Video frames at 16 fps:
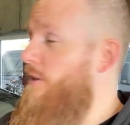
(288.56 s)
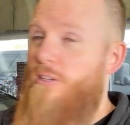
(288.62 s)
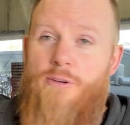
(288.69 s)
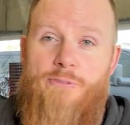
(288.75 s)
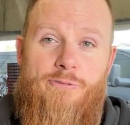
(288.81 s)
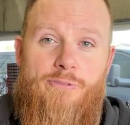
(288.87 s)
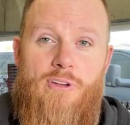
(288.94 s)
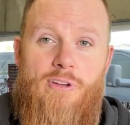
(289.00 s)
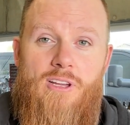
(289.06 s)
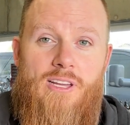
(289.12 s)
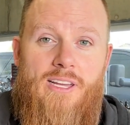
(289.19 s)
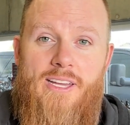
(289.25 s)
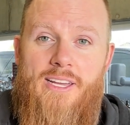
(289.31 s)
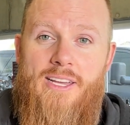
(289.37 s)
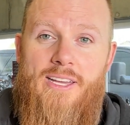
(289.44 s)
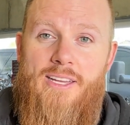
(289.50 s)

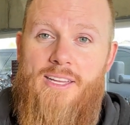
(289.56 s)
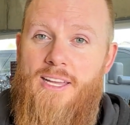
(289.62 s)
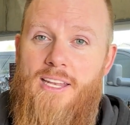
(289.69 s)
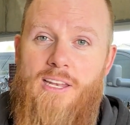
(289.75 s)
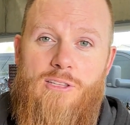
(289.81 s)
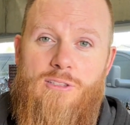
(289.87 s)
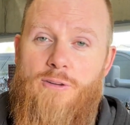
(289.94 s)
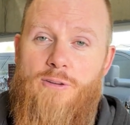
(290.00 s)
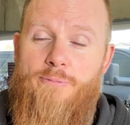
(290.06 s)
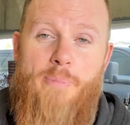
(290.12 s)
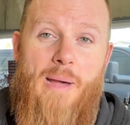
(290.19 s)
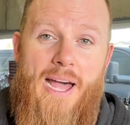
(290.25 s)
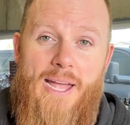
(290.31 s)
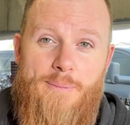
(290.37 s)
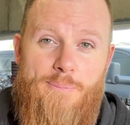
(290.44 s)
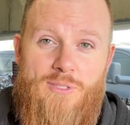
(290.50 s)
of
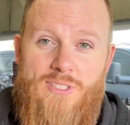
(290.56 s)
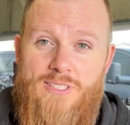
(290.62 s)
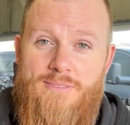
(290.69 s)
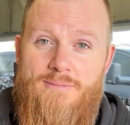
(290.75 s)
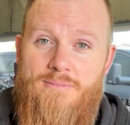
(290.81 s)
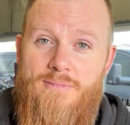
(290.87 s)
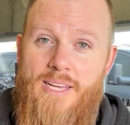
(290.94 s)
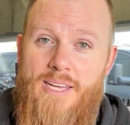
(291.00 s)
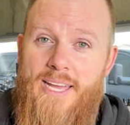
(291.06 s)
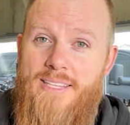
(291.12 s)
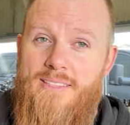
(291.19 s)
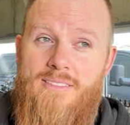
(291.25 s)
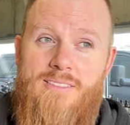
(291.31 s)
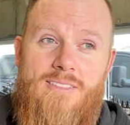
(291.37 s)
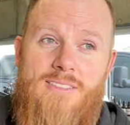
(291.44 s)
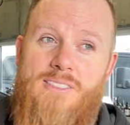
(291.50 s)
pipes,
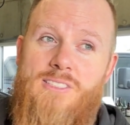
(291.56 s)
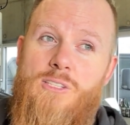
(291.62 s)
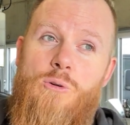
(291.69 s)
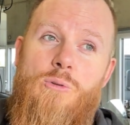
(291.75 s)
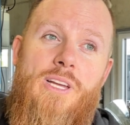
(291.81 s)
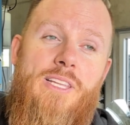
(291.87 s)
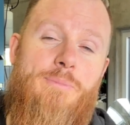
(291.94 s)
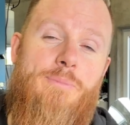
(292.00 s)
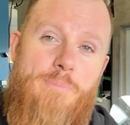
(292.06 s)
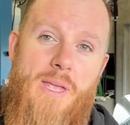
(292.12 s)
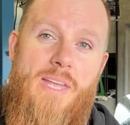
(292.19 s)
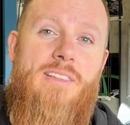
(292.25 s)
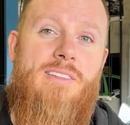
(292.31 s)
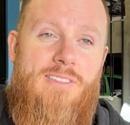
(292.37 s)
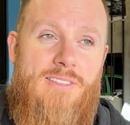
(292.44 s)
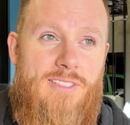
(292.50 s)
and so
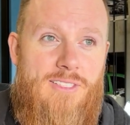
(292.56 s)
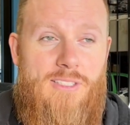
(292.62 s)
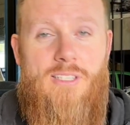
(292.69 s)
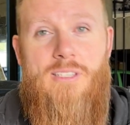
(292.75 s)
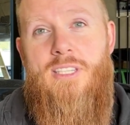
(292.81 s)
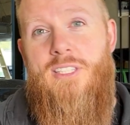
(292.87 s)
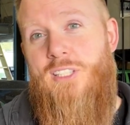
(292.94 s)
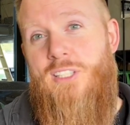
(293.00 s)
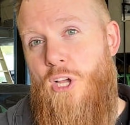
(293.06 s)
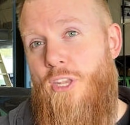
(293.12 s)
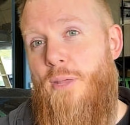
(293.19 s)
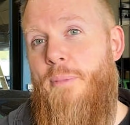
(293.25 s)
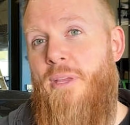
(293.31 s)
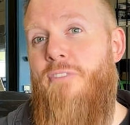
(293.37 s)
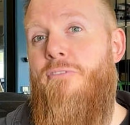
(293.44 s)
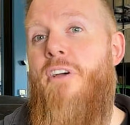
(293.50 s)
it's gonna
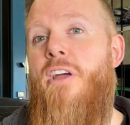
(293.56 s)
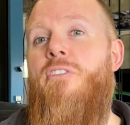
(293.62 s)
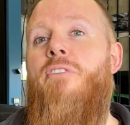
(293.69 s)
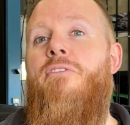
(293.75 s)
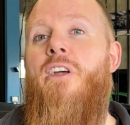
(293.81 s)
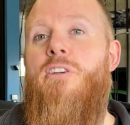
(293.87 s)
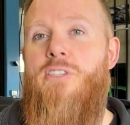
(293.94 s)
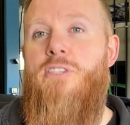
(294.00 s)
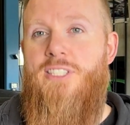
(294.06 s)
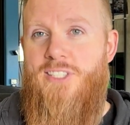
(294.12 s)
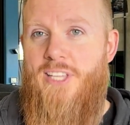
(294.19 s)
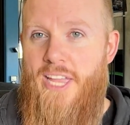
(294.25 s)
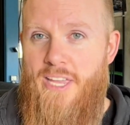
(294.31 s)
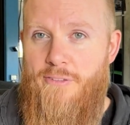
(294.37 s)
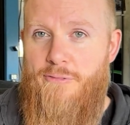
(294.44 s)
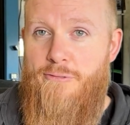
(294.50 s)
be very
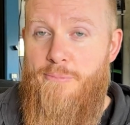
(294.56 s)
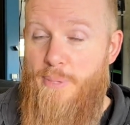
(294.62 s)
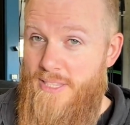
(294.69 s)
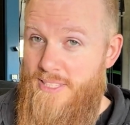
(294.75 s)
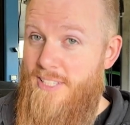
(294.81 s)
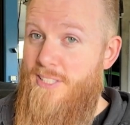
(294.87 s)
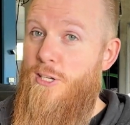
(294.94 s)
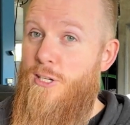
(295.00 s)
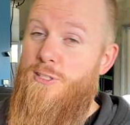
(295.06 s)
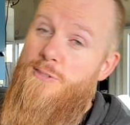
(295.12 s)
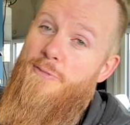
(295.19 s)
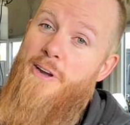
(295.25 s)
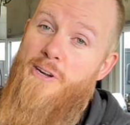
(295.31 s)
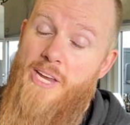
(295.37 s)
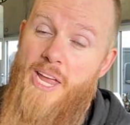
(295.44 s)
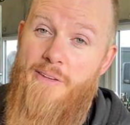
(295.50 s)
safe. But it's also
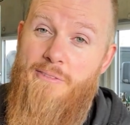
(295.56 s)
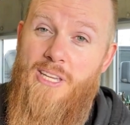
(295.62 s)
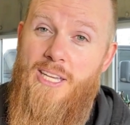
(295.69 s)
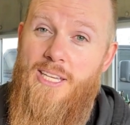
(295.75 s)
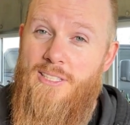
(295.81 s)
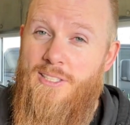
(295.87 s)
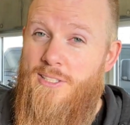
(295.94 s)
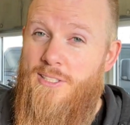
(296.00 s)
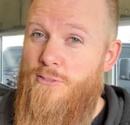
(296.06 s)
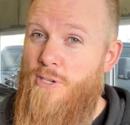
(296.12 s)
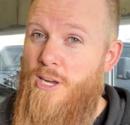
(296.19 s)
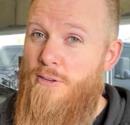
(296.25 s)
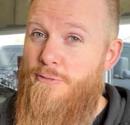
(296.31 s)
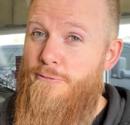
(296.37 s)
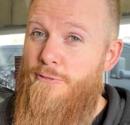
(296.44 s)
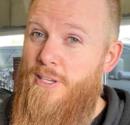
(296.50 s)
very heavy. It's
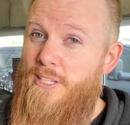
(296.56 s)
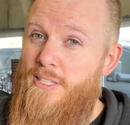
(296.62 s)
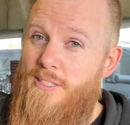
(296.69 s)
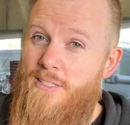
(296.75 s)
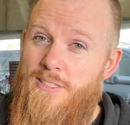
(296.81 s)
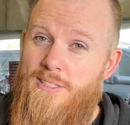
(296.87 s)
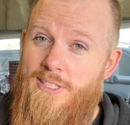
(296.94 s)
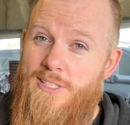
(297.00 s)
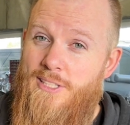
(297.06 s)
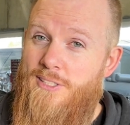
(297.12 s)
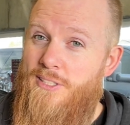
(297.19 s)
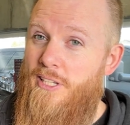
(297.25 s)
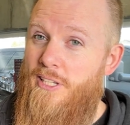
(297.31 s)
roughly 60